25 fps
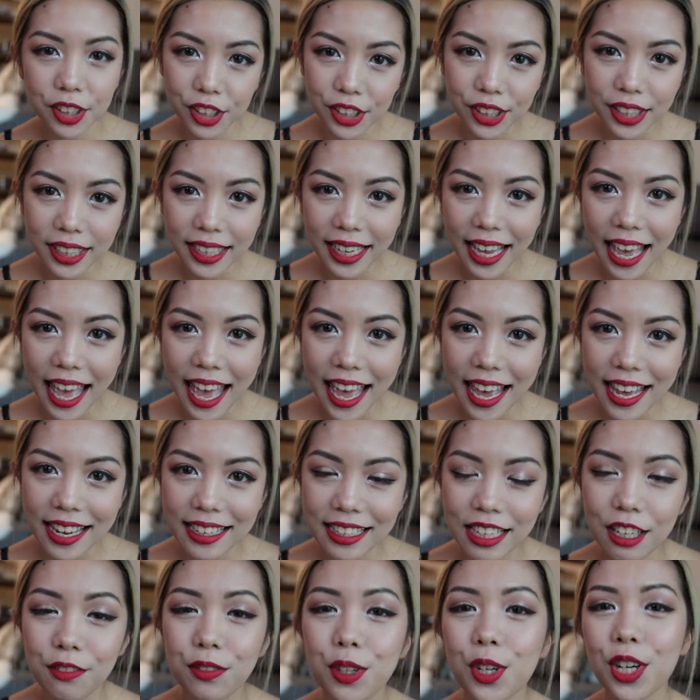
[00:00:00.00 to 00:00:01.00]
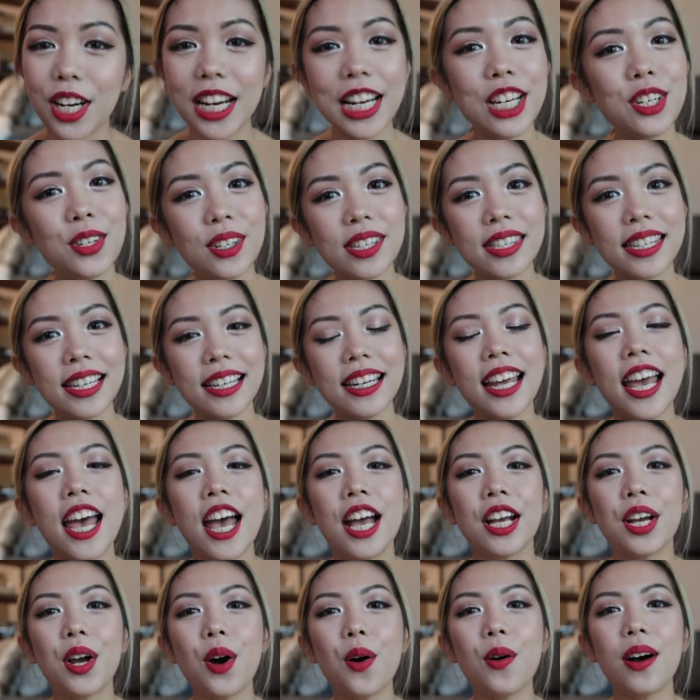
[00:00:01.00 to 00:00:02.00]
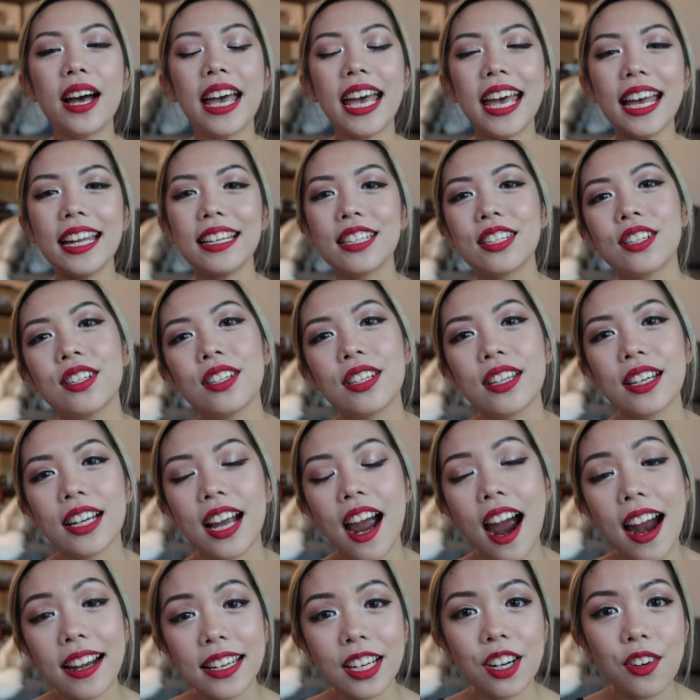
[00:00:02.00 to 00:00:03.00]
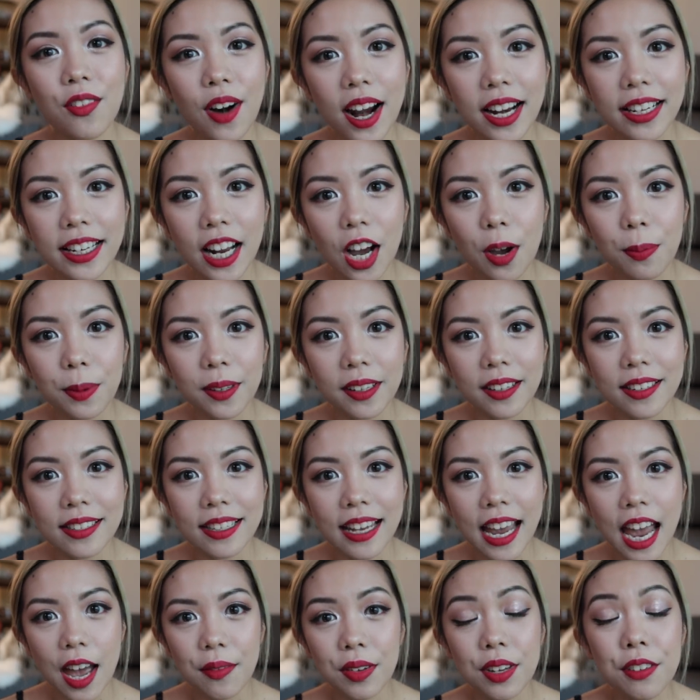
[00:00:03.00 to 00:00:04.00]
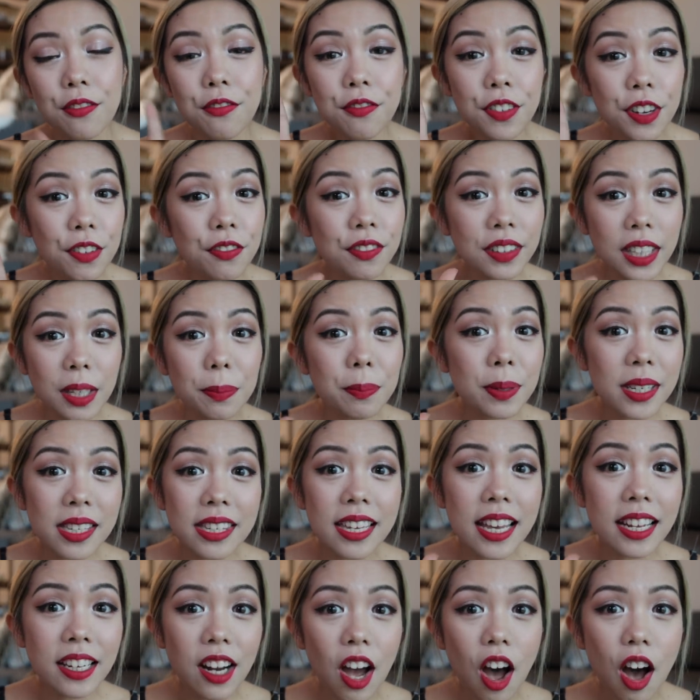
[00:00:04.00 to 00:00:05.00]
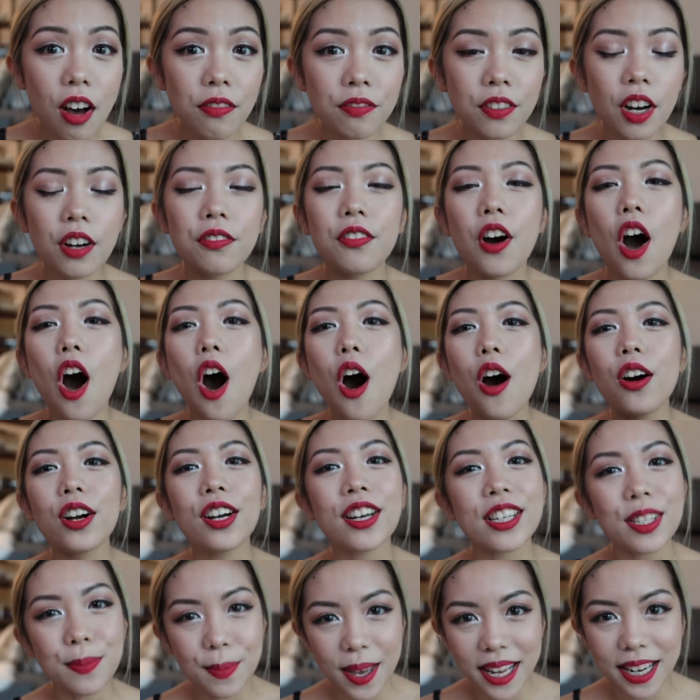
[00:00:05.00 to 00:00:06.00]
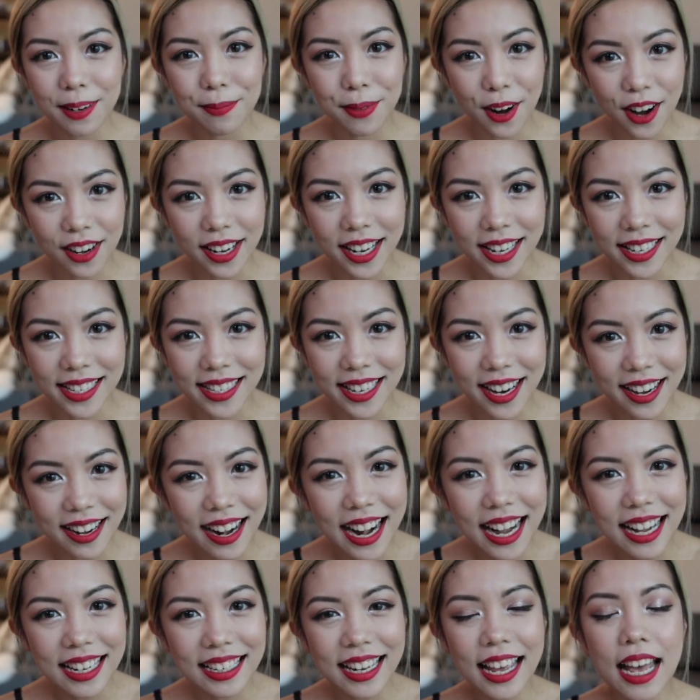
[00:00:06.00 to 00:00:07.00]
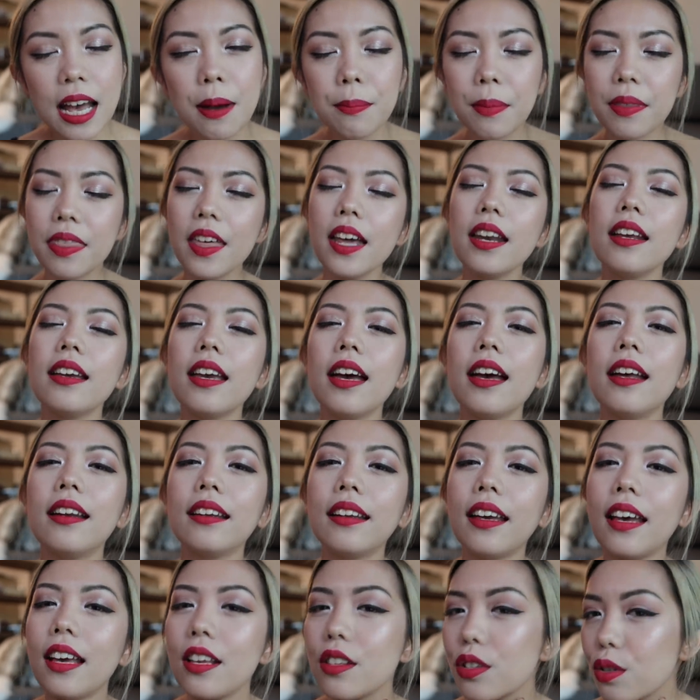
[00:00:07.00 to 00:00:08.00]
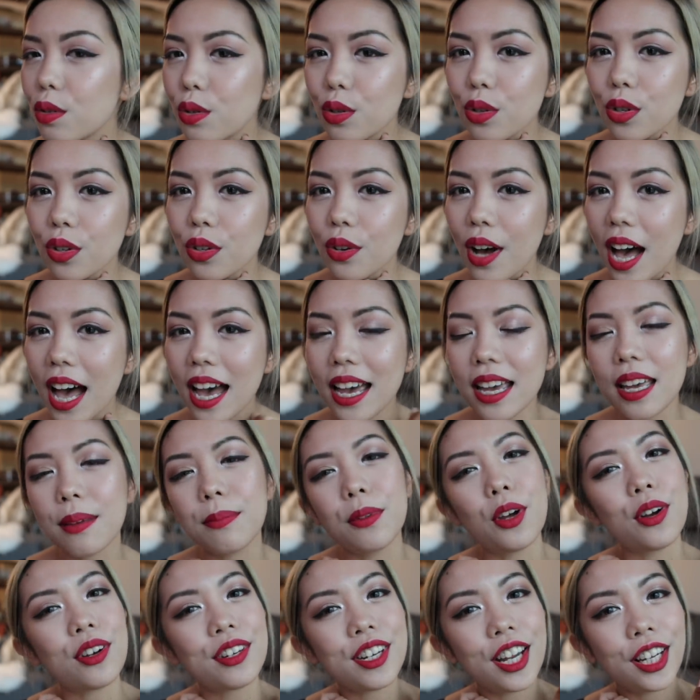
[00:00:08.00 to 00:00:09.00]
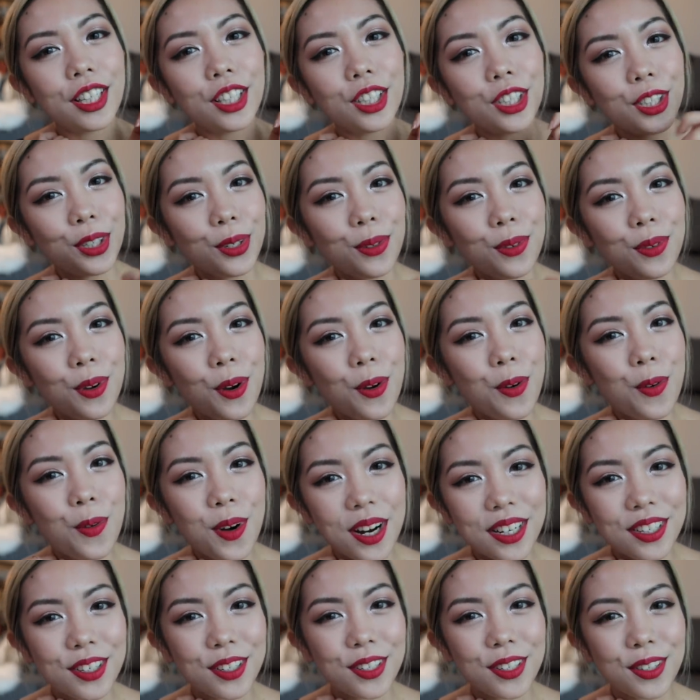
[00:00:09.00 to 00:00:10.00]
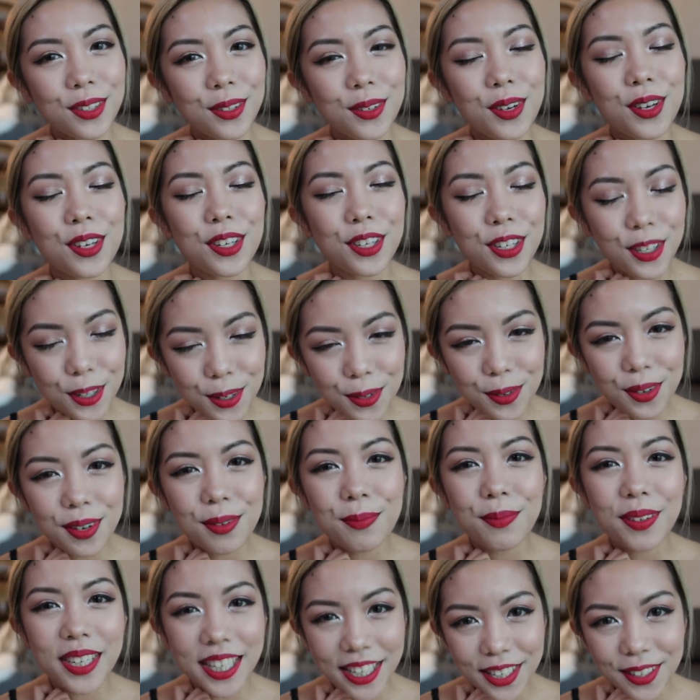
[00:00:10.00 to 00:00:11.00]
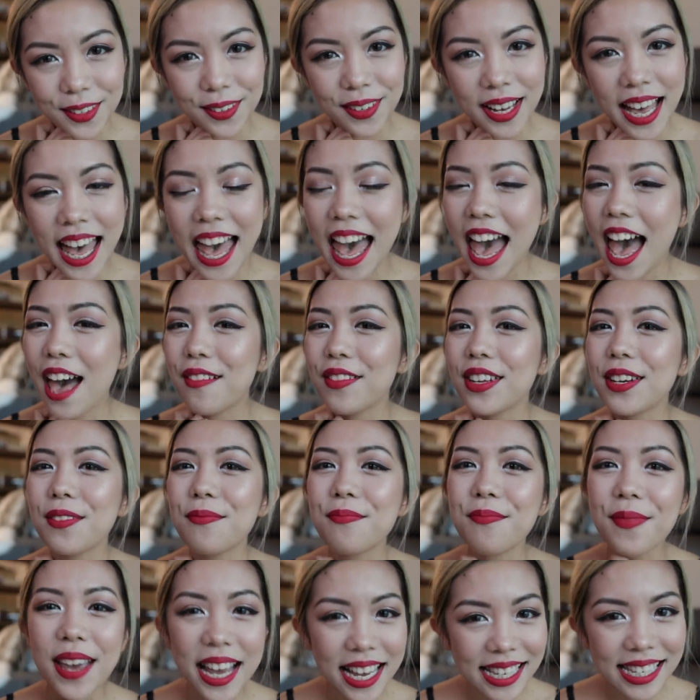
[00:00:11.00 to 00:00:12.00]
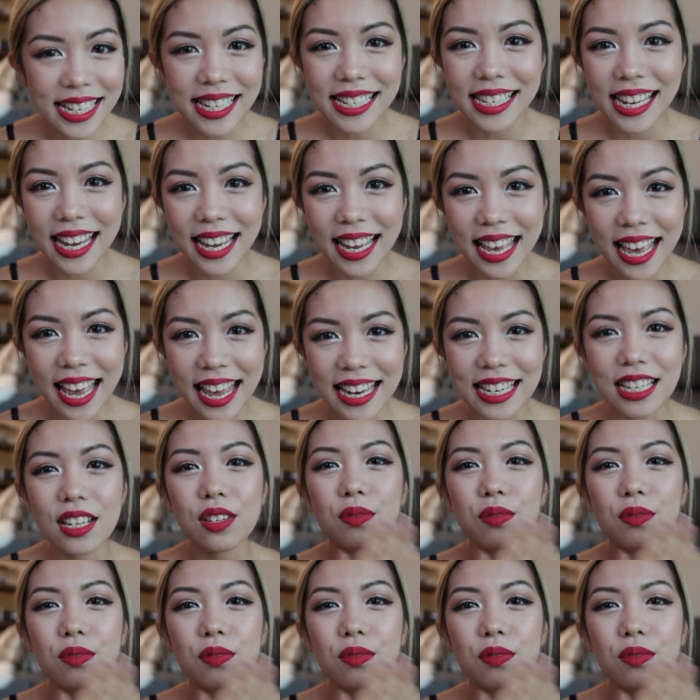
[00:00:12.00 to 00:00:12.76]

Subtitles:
look. And if you're interested, go ahead to Guardian right now because they're having 50% off of all cosmetic products. All right. But then again, as usual, I am not telling you what to do. You be you. Have an amazing day ahead.